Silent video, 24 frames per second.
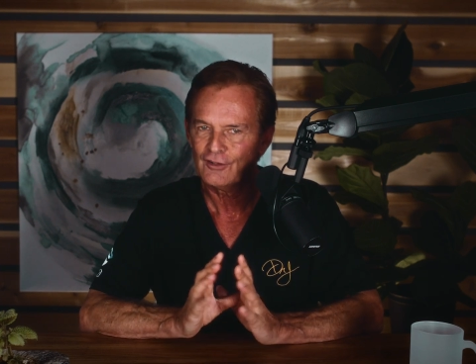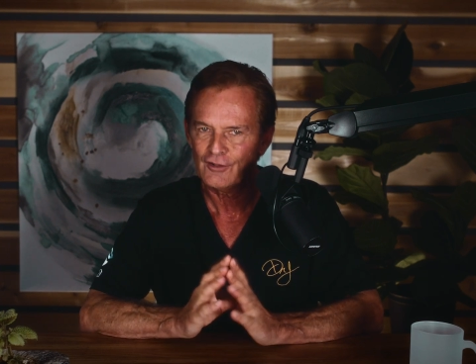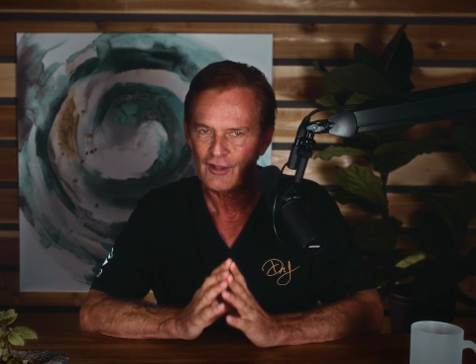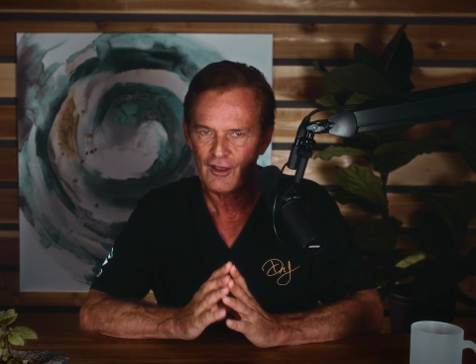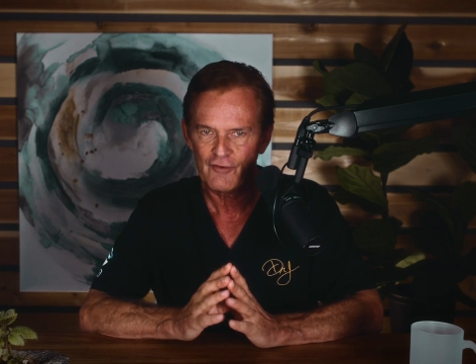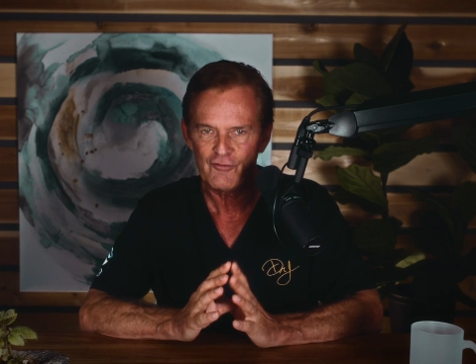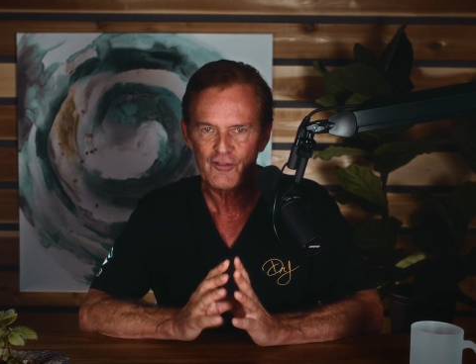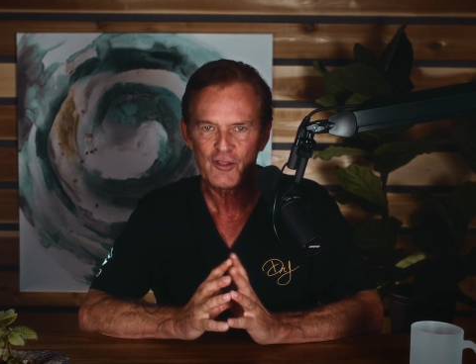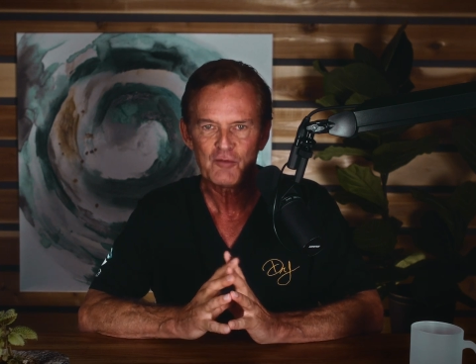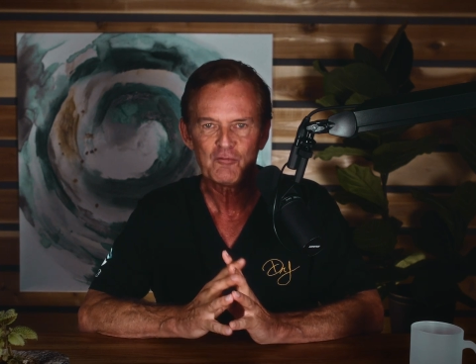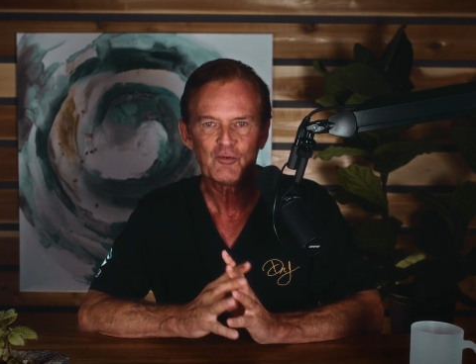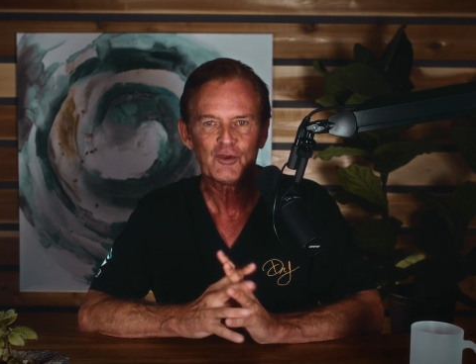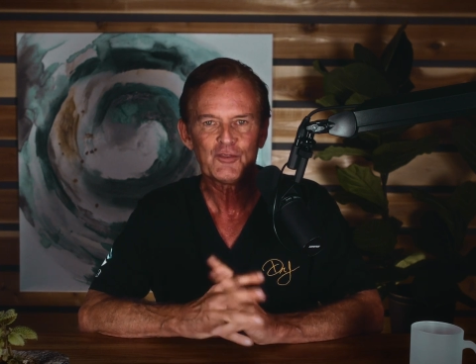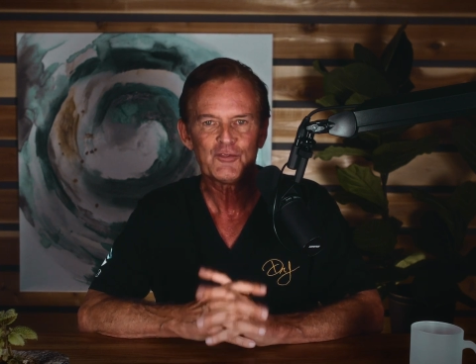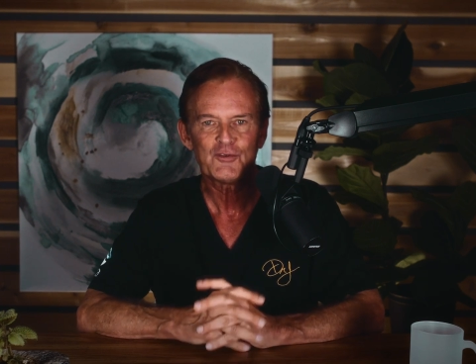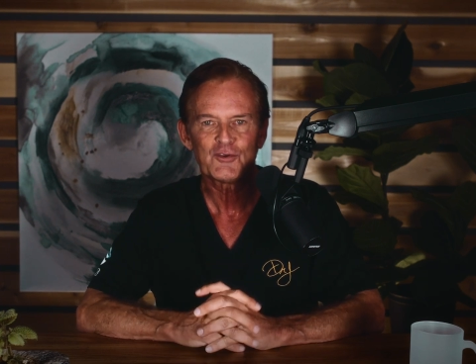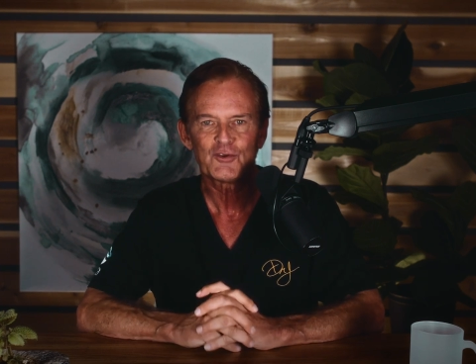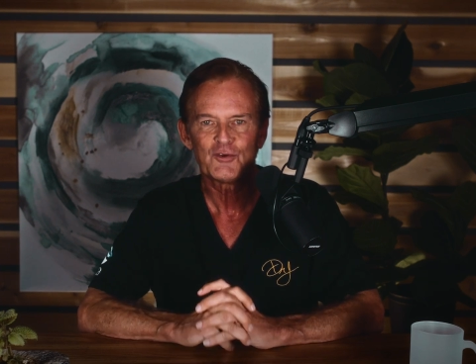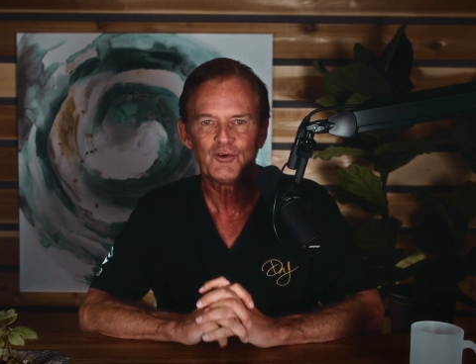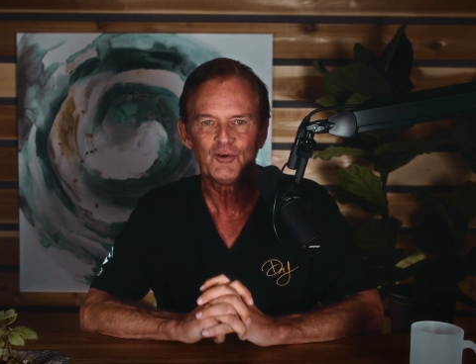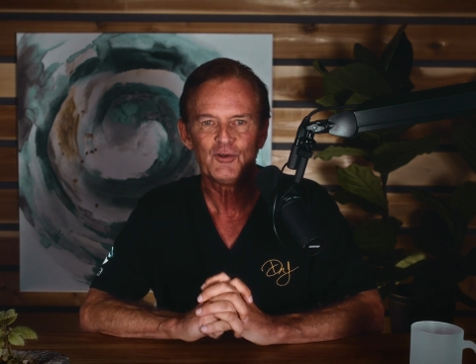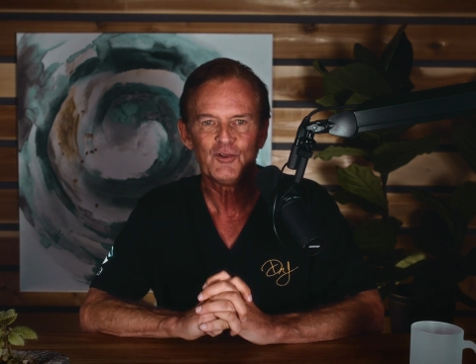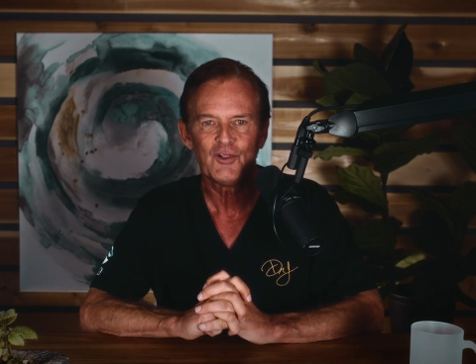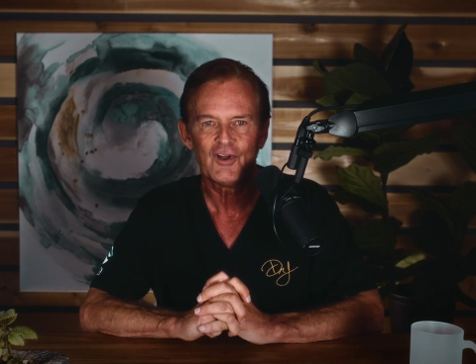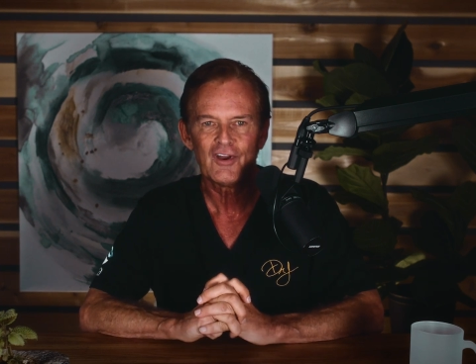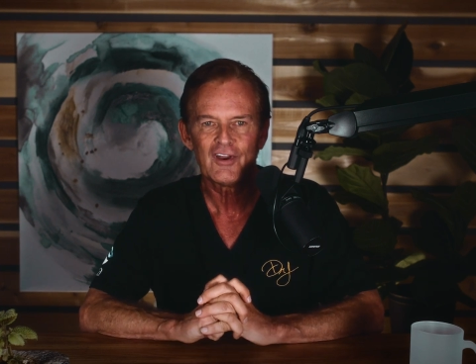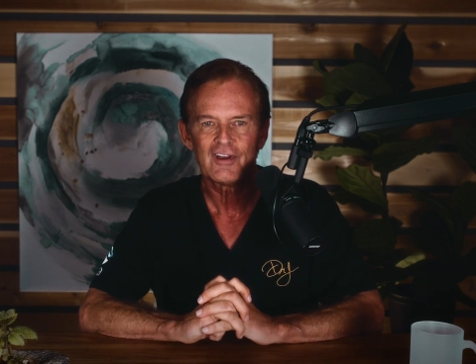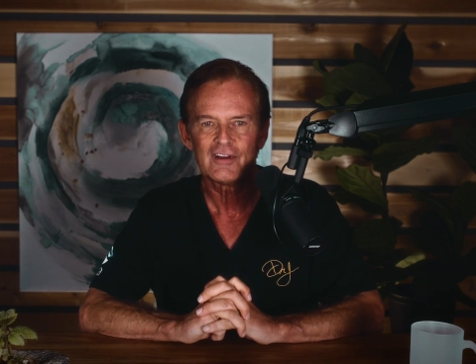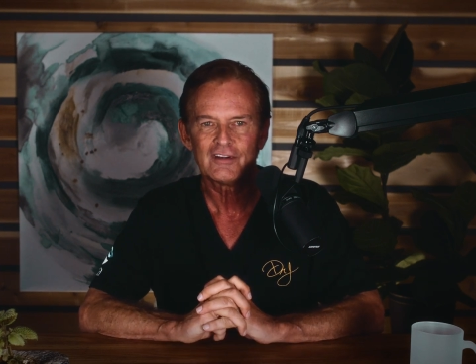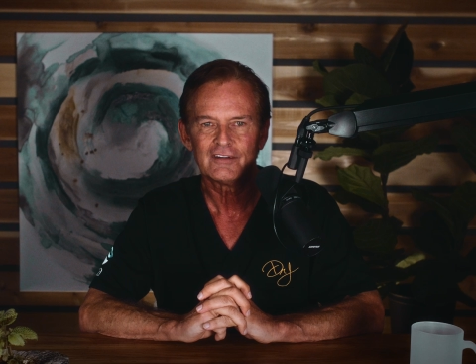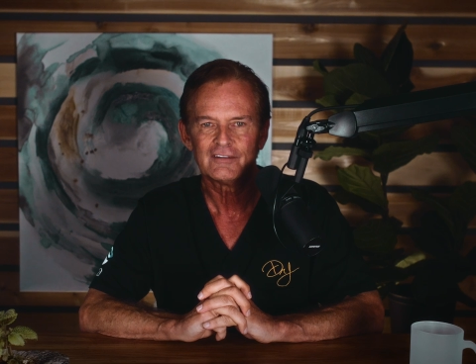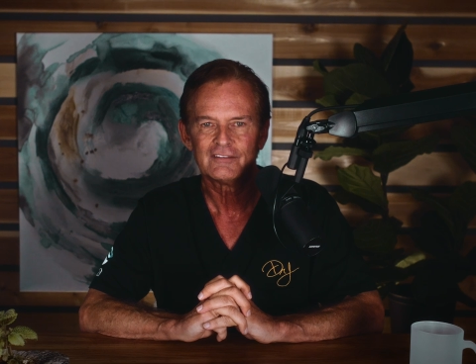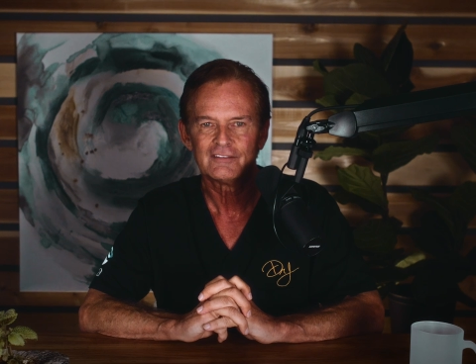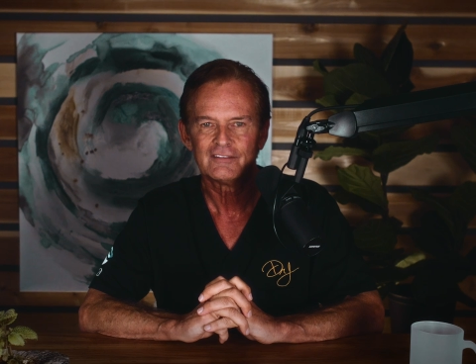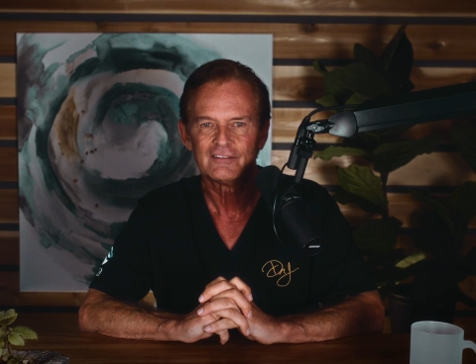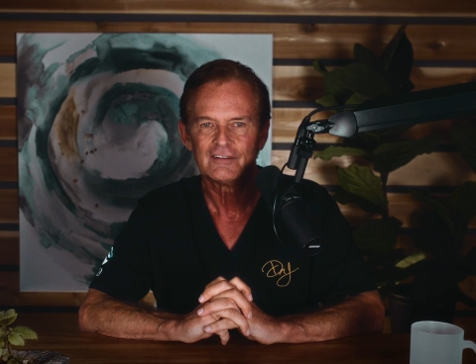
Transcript: love them with your whole heart.